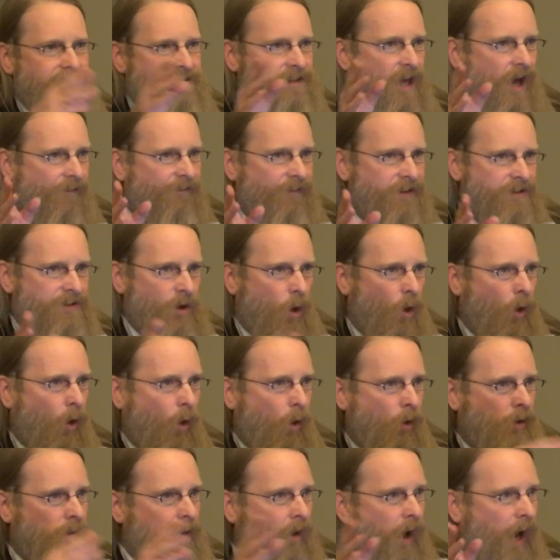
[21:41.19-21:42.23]
stuff is
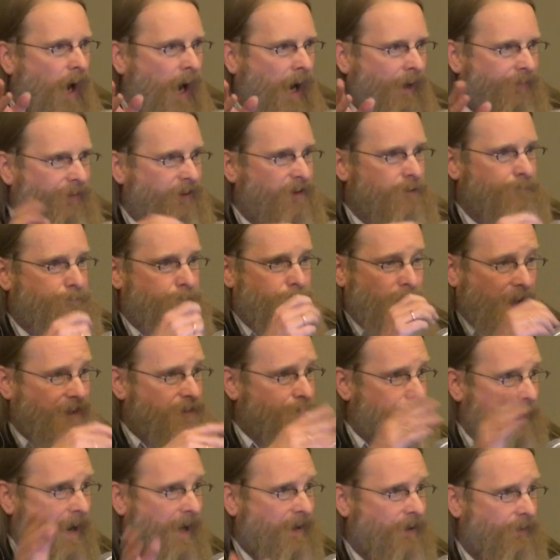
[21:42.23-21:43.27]
whole cloth,
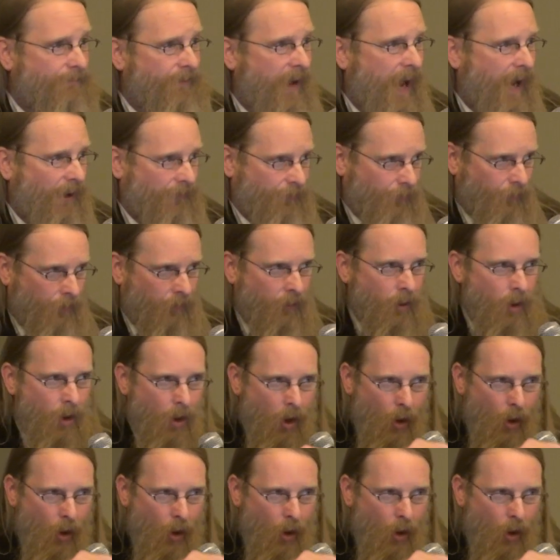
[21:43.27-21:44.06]
it's manufactured.